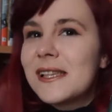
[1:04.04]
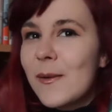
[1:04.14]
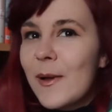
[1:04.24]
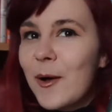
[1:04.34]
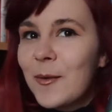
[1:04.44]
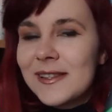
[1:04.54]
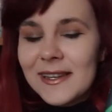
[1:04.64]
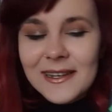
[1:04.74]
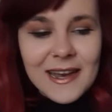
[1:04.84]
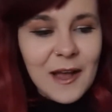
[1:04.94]
how I always
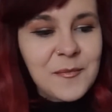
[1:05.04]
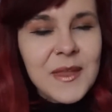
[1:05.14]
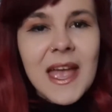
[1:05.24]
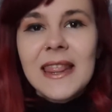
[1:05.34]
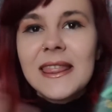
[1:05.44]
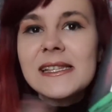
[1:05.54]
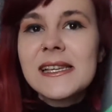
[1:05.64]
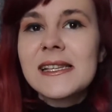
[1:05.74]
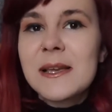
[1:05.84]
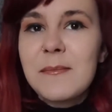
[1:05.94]
say it now
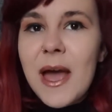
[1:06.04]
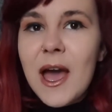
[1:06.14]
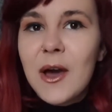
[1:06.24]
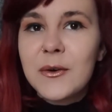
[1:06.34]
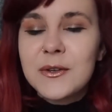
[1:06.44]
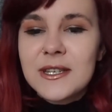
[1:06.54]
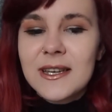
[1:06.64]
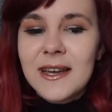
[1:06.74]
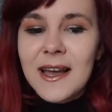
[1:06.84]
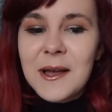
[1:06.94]
this is about
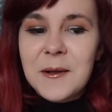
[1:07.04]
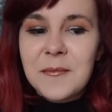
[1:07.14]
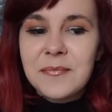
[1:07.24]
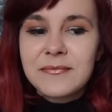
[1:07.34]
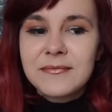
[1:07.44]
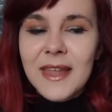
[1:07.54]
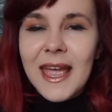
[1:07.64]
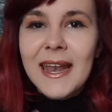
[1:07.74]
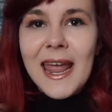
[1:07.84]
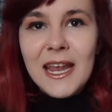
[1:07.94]
um,
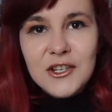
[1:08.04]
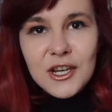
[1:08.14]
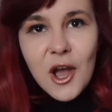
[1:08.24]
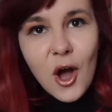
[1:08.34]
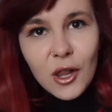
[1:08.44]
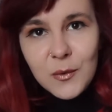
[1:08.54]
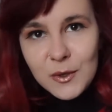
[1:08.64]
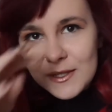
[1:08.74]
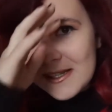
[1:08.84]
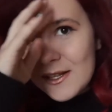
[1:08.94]
an aging
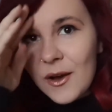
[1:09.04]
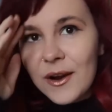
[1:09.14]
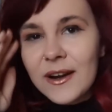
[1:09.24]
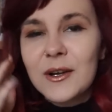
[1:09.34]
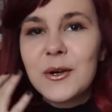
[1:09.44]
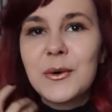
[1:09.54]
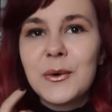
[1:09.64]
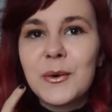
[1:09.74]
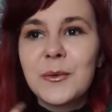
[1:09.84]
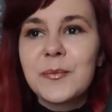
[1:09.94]
Hollywood star
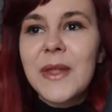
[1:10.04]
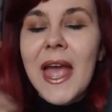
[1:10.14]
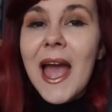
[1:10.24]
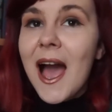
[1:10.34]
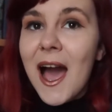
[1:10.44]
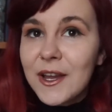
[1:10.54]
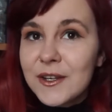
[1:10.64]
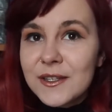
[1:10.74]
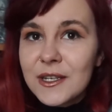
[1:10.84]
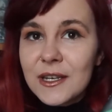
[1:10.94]
who
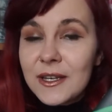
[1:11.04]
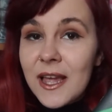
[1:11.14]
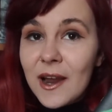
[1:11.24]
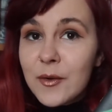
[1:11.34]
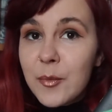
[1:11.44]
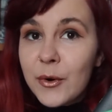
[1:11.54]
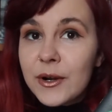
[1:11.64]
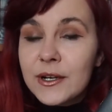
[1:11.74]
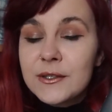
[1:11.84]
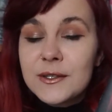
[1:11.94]
hires a young
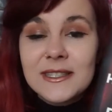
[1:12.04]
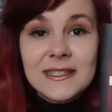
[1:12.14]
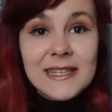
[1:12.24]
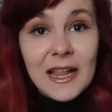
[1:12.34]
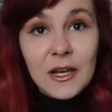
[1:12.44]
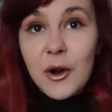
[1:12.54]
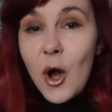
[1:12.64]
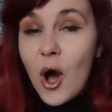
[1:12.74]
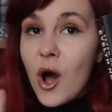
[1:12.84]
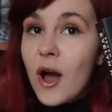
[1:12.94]
reporter to tell
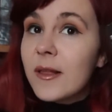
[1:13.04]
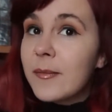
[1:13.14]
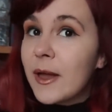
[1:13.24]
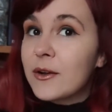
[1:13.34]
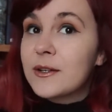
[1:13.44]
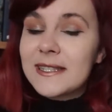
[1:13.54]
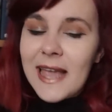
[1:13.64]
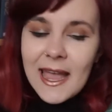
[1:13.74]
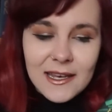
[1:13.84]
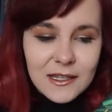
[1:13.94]
her all about her
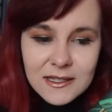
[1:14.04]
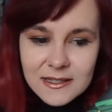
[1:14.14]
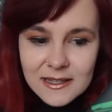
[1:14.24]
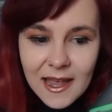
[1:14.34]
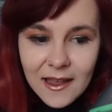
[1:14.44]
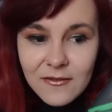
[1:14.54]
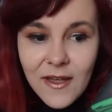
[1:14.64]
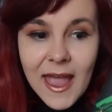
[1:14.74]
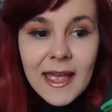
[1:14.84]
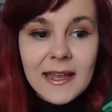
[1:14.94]
scandalous
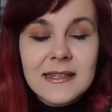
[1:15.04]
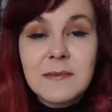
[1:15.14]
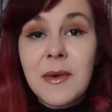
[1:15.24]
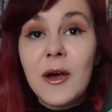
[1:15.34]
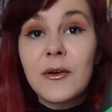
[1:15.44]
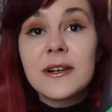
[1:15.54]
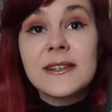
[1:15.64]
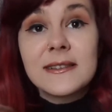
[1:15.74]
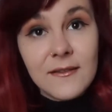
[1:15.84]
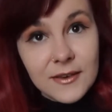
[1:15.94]
life and about
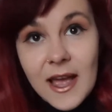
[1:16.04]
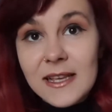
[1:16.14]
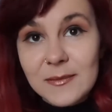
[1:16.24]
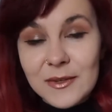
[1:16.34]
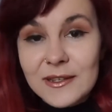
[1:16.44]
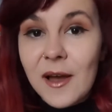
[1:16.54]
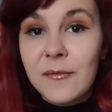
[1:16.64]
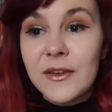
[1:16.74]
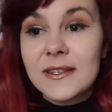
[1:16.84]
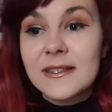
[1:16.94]
her seven husbands
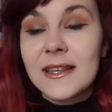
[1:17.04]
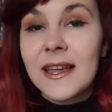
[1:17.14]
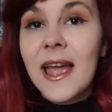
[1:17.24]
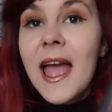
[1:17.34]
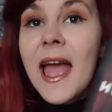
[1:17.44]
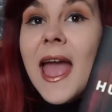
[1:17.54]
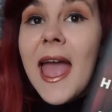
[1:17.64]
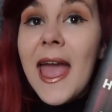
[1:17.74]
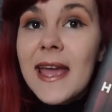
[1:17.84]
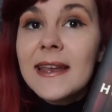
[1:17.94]
obviously
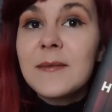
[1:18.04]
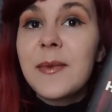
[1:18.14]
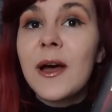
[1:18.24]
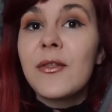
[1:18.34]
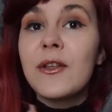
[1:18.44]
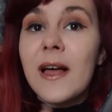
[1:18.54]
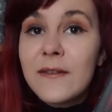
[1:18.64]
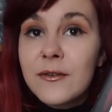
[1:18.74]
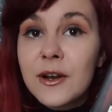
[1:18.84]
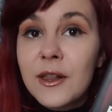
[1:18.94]
and about the
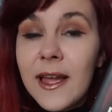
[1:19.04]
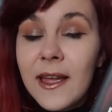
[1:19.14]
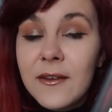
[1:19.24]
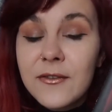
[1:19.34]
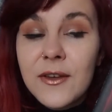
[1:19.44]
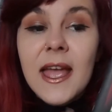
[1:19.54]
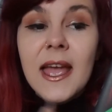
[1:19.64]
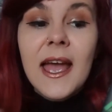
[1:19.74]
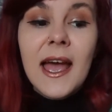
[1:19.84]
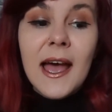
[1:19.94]
love of her life
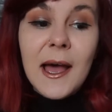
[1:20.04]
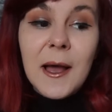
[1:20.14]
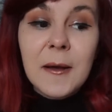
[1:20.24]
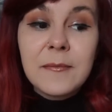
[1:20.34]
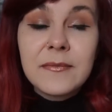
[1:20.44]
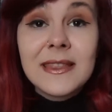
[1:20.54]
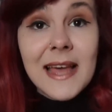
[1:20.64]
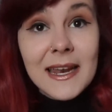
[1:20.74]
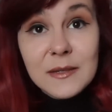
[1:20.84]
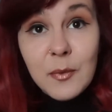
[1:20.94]
um,
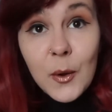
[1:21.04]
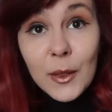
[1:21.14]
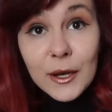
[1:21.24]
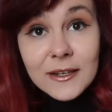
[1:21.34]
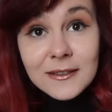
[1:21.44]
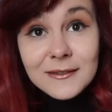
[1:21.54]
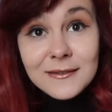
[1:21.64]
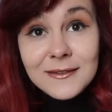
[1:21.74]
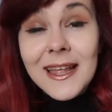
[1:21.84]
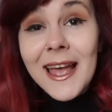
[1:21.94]
not a spoiler
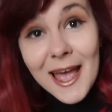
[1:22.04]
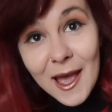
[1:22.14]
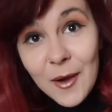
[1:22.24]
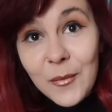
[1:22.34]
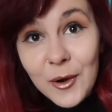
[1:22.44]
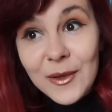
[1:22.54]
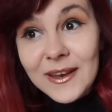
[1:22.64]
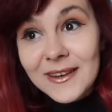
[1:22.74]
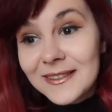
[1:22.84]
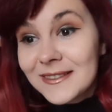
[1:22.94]
a
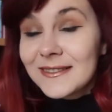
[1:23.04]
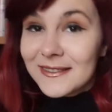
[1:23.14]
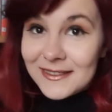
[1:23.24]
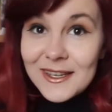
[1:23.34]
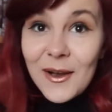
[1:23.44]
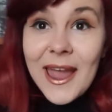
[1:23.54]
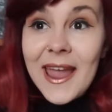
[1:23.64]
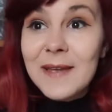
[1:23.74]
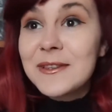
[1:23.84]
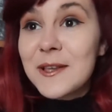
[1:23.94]
woman
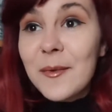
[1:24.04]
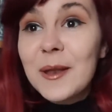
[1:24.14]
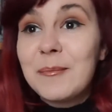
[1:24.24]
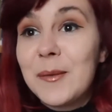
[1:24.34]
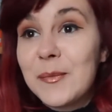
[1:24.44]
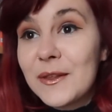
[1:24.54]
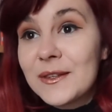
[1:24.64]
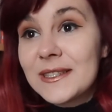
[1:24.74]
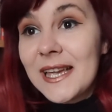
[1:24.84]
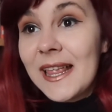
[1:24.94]
okay, so many people
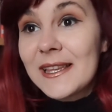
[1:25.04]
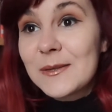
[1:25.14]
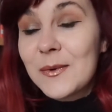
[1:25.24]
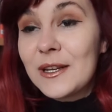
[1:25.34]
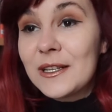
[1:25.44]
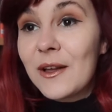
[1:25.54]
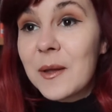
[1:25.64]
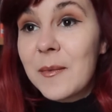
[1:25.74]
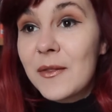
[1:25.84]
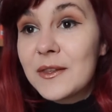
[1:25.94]
don't say this when I
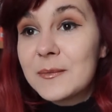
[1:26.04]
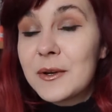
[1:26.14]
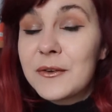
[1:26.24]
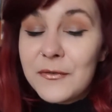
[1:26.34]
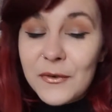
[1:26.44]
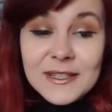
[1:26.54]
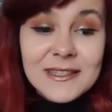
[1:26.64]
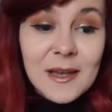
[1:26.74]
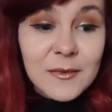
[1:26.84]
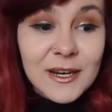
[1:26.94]
talk about this book for
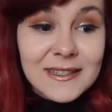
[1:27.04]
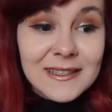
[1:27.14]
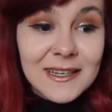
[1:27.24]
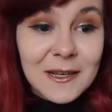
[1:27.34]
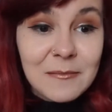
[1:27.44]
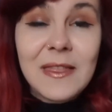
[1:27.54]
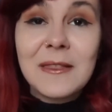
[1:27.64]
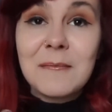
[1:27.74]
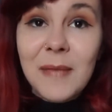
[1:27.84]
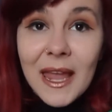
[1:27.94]
some reason,
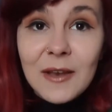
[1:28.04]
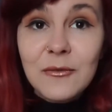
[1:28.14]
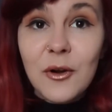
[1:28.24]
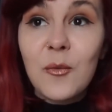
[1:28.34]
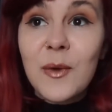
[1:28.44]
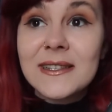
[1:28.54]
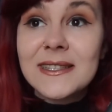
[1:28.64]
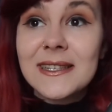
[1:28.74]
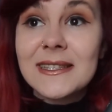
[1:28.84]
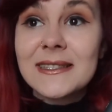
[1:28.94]
but the main
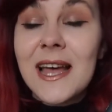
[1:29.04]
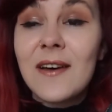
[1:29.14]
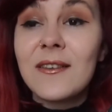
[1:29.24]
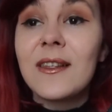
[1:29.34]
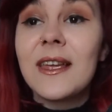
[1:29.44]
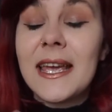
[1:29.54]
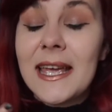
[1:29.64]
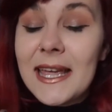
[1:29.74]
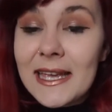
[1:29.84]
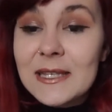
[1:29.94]
romance in this novel
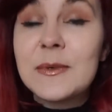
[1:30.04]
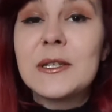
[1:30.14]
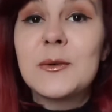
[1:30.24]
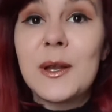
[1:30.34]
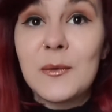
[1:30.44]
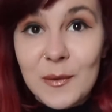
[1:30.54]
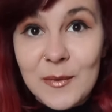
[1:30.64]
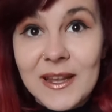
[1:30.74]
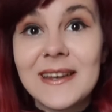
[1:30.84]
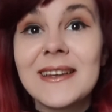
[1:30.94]
is between
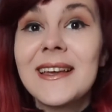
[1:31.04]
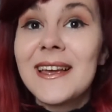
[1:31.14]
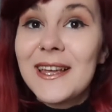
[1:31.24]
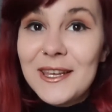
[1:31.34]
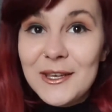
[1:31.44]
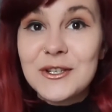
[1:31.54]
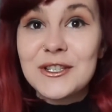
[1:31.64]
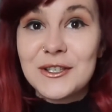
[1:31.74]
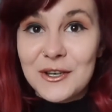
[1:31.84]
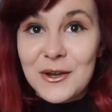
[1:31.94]
women. You
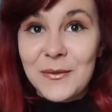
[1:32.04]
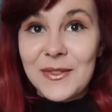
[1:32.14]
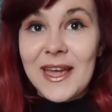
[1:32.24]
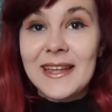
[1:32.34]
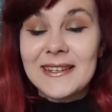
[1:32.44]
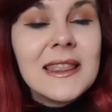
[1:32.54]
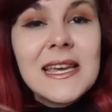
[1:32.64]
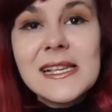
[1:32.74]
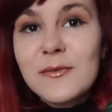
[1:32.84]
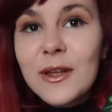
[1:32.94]
should know that.
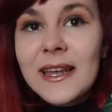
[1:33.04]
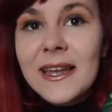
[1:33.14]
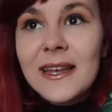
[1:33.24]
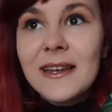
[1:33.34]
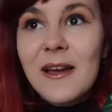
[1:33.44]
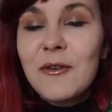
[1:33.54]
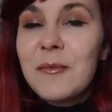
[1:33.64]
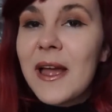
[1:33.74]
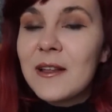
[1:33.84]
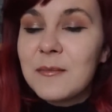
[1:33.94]
This really
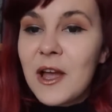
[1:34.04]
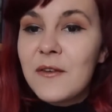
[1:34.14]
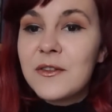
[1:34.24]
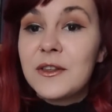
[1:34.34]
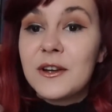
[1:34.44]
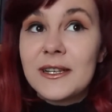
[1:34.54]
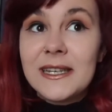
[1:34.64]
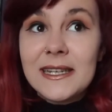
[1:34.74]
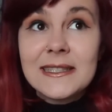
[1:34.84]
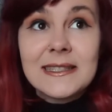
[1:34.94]
reminded me of The
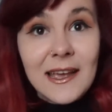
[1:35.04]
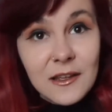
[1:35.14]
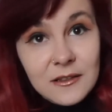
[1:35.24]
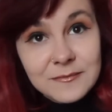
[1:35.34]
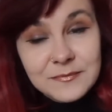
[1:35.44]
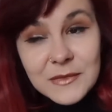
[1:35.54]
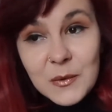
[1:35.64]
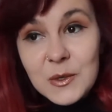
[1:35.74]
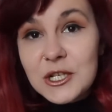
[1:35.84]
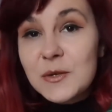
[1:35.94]
13th Tale,
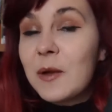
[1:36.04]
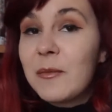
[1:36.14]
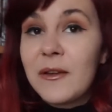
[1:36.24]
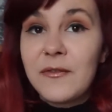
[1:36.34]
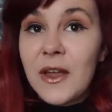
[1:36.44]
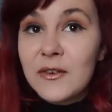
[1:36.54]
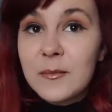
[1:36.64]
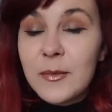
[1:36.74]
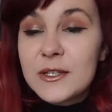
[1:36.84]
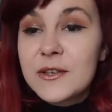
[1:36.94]
which is one of my
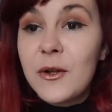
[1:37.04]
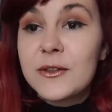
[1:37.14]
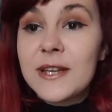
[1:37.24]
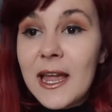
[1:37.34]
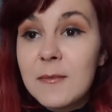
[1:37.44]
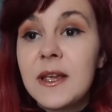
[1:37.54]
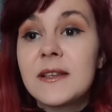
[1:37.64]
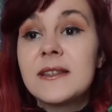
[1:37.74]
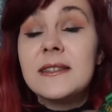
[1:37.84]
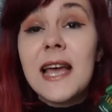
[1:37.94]
favorite books of all time
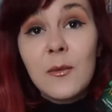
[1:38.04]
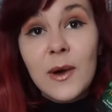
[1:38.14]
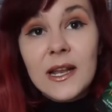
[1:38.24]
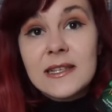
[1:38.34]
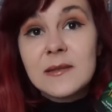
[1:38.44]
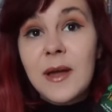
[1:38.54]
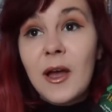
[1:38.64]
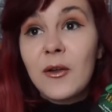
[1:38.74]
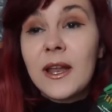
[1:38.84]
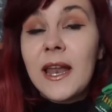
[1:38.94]
because that one is
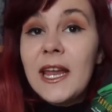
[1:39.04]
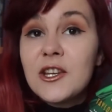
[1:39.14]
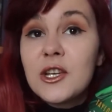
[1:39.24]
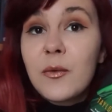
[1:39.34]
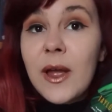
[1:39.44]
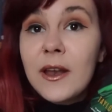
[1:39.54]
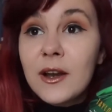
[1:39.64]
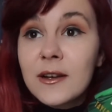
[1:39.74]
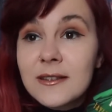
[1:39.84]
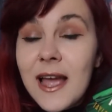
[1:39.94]
about an aging
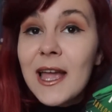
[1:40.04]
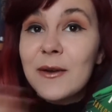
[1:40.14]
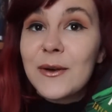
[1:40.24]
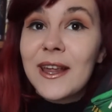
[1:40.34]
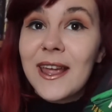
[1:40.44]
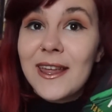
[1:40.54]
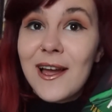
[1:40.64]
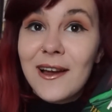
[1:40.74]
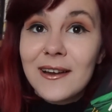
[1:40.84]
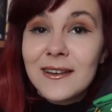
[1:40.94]
writer hiring a
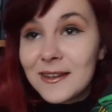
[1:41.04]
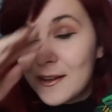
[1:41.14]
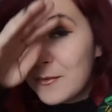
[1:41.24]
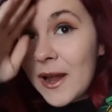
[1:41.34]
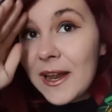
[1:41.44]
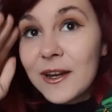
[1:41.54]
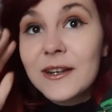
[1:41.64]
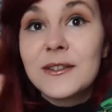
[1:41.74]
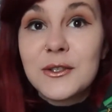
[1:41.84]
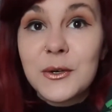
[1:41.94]
young uh,
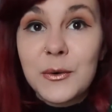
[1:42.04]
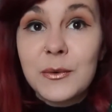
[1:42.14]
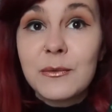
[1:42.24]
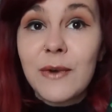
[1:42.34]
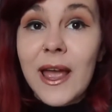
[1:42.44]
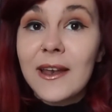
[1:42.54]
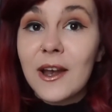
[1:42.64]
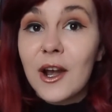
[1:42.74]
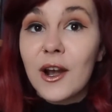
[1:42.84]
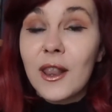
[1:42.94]
writer to write
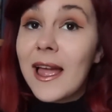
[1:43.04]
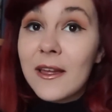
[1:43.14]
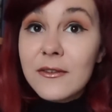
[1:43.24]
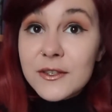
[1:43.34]
her life